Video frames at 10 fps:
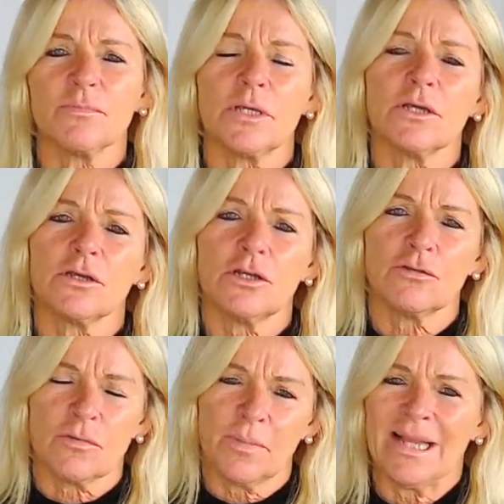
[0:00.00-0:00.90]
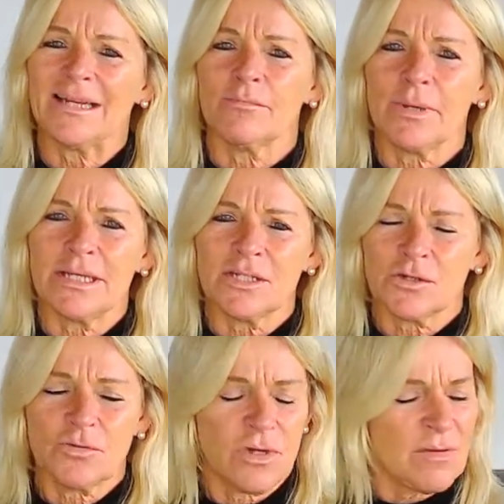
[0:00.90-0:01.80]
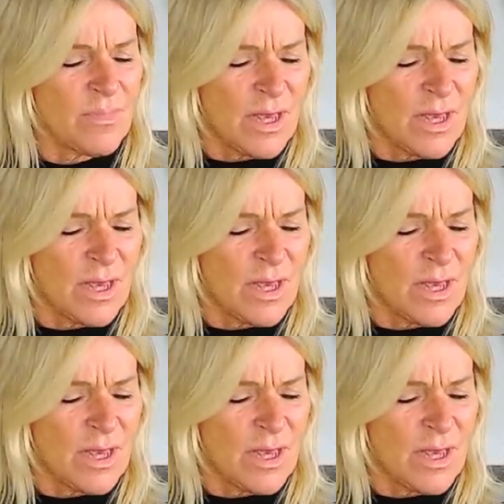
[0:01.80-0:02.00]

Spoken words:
you can use a plant-based cream.